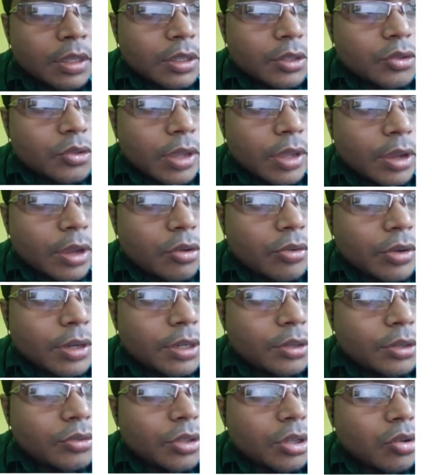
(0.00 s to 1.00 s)
So
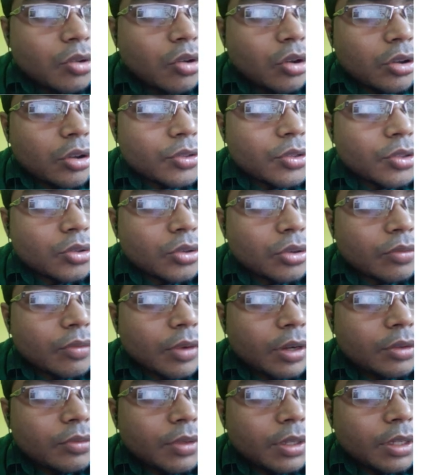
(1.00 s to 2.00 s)
according to the Gauss law,
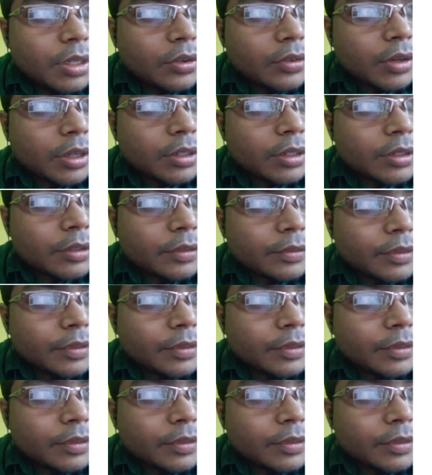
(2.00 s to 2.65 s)
what we can write?